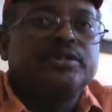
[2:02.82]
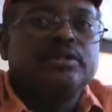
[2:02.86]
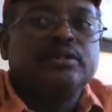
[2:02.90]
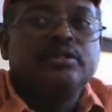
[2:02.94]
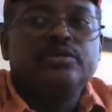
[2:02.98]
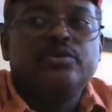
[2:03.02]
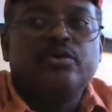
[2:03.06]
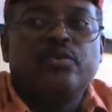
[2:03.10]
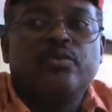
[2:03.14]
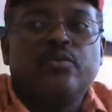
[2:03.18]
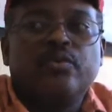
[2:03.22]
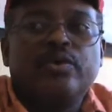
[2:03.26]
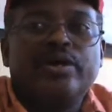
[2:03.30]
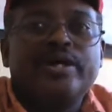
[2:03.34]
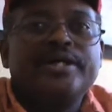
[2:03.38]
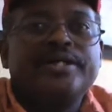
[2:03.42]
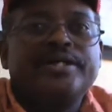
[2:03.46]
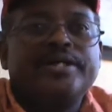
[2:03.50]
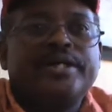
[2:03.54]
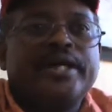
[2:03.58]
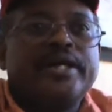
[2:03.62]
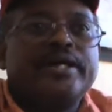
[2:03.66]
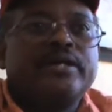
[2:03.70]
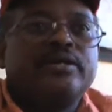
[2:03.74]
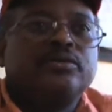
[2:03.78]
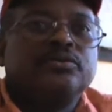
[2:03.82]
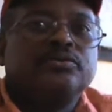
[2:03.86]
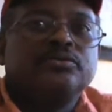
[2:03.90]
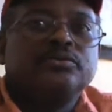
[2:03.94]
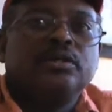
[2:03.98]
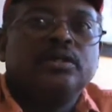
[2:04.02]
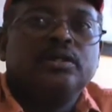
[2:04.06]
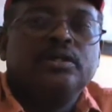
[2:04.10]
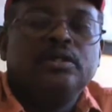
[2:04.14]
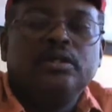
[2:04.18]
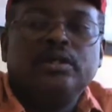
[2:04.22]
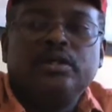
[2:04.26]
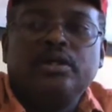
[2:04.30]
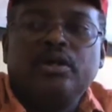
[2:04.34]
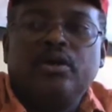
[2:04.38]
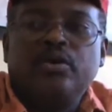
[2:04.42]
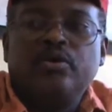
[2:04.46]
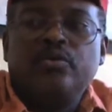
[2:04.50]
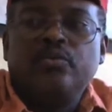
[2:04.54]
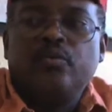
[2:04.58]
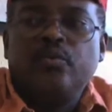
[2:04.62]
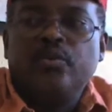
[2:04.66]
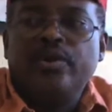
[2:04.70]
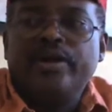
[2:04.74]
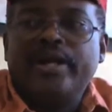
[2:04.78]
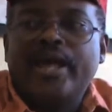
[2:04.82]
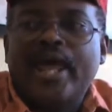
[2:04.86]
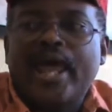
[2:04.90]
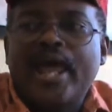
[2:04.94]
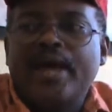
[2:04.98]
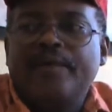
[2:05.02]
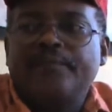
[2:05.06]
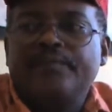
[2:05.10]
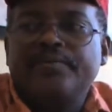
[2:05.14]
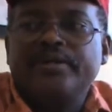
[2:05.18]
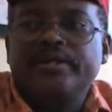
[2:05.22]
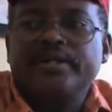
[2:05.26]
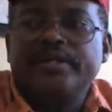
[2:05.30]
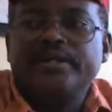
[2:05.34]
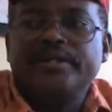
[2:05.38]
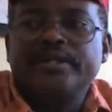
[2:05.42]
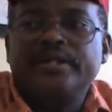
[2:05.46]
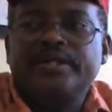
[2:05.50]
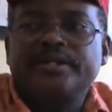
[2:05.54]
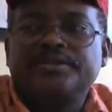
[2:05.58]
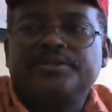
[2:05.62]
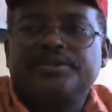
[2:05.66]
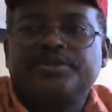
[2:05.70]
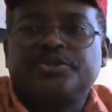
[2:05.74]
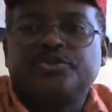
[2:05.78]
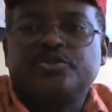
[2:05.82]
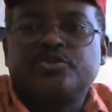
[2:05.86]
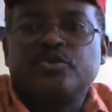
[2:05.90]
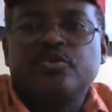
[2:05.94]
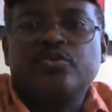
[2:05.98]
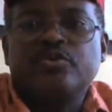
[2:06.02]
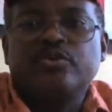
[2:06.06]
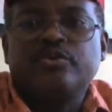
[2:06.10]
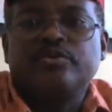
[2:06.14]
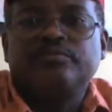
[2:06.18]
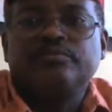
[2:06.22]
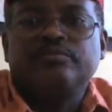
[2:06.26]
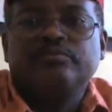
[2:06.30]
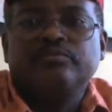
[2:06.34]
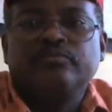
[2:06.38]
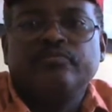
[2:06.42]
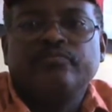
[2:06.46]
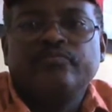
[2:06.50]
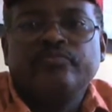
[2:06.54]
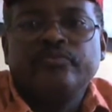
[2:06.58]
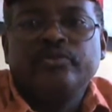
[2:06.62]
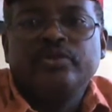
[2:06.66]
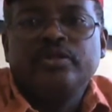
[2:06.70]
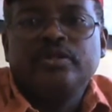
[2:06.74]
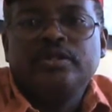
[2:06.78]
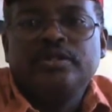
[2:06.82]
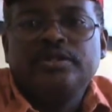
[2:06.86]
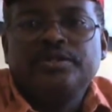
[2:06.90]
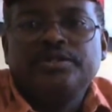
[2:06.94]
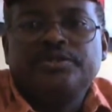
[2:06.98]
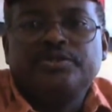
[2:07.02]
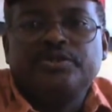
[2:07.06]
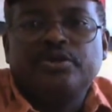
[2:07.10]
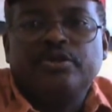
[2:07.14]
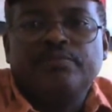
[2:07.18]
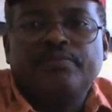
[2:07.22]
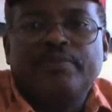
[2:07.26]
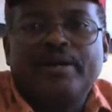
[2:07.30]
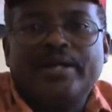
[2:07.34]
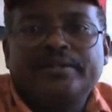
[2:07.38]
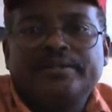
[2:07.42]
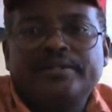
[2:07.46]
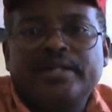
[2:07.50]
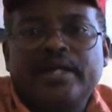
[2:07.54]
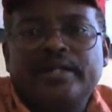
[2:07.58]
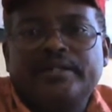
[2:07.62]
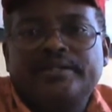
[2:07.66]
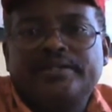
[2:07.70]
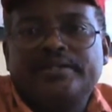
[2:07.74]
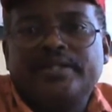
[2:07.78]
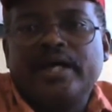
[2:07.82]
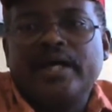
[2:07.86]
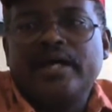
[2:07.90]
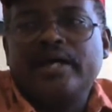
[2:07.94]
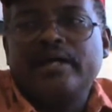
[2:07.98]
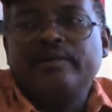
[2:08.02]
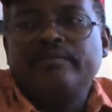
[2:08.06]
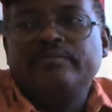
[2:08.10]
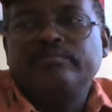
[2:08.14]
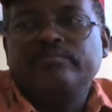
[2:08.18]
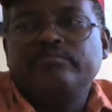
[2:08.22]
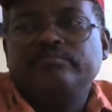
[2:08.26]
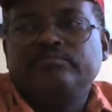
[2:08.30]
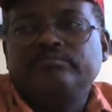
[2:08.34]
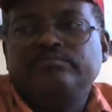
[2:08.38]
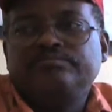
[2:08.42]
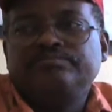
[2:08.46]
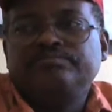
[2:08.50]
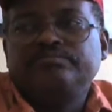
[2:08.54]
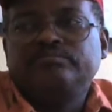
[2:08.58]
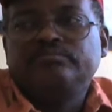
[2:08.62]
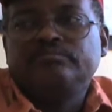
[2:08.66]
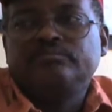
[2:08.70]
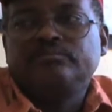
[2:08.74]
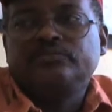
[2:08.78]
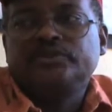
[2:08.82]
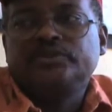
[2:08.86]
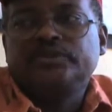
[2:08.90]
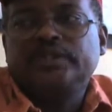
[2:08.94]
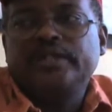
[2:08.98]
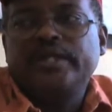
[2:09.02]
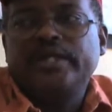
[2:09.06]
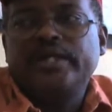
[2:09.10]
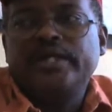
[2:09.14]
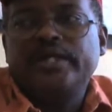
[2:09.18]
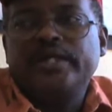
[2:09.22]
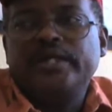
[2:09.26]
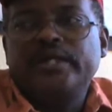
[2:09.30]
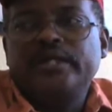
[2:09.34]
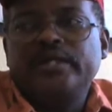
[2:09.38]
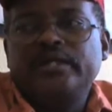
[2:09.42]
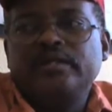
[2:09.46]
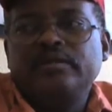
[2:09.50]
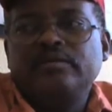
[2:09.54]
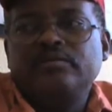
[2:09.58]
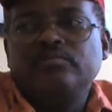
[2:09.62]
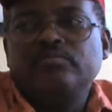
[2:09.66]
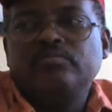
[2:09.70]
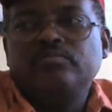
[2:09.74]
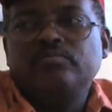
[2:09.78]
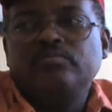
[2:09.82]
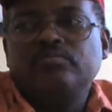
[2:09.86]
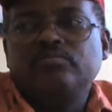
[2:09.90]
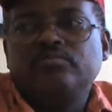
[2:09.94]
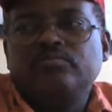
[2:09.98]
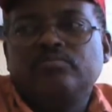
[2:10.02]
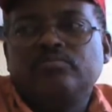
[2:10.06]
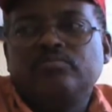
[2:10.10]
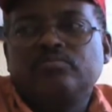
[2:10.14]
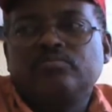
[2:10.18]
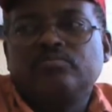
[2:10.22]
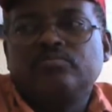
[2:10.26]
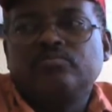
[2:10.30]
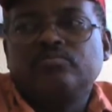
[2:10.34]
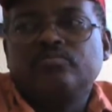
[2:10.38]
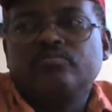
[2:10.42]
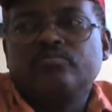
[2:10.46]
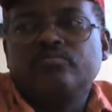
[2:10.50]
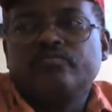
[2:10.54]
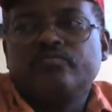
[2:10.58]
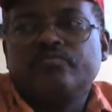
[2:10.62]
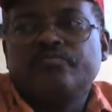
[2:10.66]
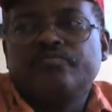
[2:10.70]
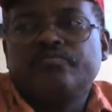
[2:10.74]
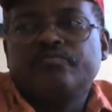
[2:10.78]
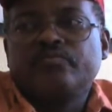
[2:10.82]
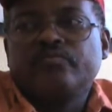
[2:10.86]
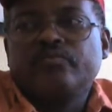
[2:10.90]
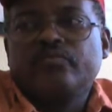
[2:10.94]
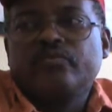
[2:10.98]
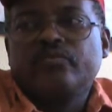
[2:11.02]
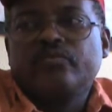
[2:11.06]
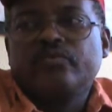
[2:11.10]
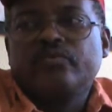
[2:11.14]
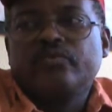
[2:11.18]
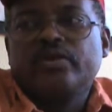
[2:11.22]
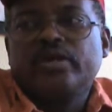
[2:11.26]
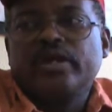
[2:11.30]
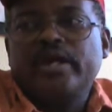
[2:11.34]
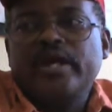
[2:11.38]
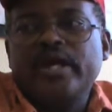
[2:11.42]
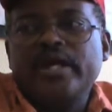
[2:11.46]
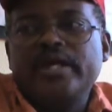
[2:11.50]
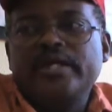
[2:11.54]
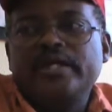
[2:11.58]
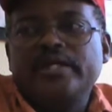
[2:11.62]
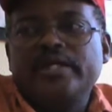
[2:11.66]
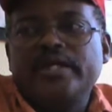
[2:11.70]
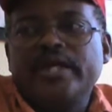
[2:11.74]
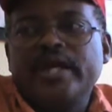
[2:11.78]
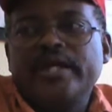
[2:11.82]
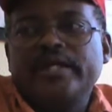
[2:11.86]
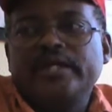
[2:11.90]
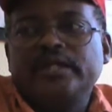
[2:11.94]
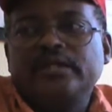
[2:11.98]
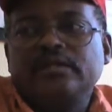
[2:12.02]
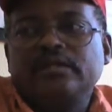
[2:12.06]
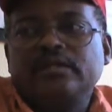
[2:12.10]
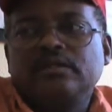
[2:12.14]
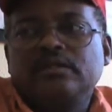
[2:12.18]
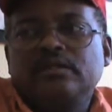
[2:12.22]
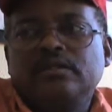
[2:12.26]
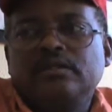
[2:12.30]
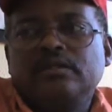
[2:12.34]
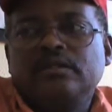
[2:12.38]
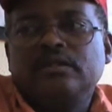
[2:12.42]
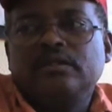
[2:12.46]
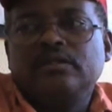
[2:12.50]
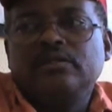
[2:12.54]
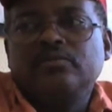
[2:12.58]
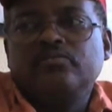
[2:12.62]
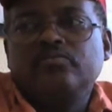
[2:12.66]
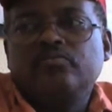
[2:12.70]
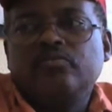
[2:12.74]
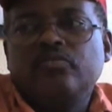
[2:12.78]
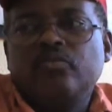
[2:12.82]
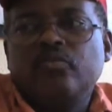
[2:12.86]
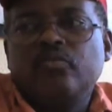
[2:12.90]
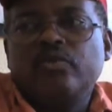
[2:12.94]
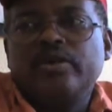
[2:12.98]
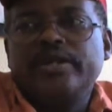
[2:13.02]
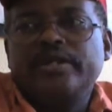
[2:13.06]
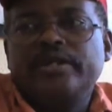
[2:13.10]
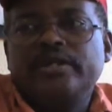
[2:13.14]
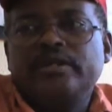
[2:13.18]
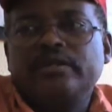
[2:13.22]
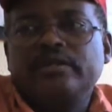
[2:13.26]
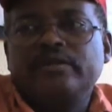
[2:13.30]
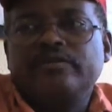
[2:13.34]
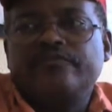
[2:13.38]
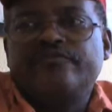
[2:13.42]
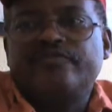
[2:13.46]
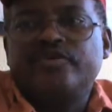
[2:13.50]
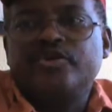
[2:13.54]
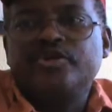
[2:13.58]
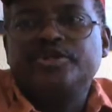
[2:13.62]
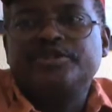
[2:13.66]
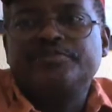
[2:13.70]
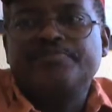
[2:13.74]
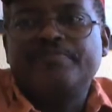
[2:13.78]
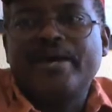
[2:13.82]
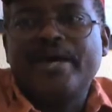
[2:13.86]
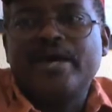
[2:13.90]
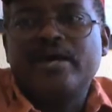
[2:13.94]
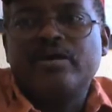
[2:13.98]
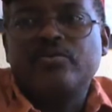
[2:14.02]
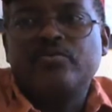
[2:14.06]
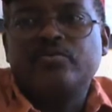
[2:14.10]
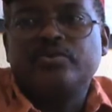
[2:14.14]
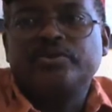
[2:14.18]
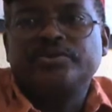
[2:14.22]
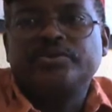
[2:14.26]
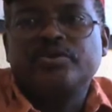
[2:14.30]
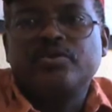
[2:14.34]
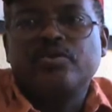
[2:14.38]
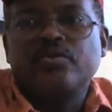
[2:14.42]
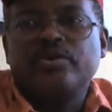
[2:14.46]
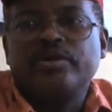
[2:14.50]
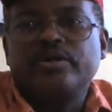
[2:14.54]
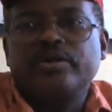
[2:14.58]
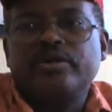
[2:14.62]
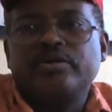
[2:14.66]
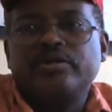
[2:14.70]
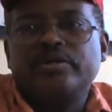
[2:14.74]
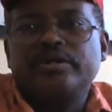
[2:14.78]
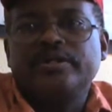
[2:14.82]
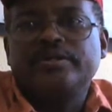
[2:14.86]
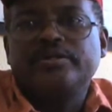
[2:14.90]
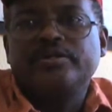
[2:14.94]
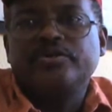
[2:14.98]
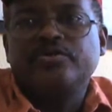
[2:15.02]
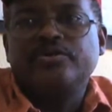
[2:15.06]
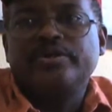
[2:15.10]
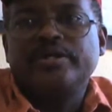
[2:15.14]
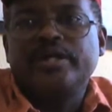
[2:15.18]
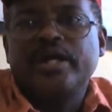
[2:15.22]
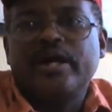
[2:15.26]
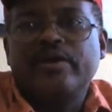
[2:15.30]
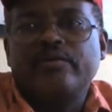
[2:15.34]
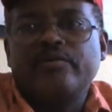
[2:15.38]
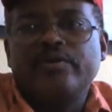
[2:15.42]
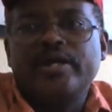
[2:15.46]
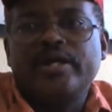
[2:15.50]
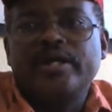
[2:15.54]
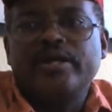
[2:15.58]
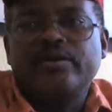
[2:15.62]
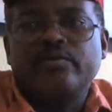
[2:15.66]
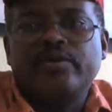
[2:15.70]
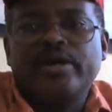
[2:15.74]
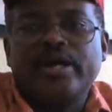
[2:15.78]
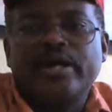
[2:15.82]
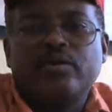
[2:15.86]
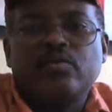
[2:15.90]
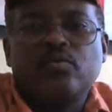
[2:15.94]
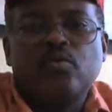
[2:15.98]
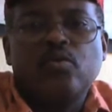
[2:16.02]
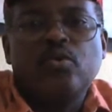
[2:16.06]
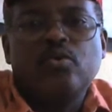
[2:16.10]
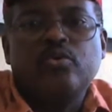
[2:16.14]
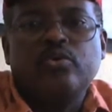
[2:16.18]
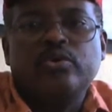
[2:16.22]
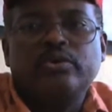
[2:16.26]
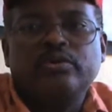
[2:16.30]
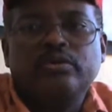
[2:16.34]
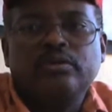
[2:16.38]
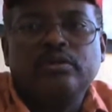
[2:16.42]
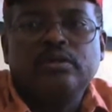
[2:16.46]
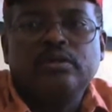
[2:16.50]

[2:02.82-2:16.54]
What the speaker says: little rundown on what happened in Desert Storm. So by that time in '88, when the first battle was going on during the Iran-Iraq War,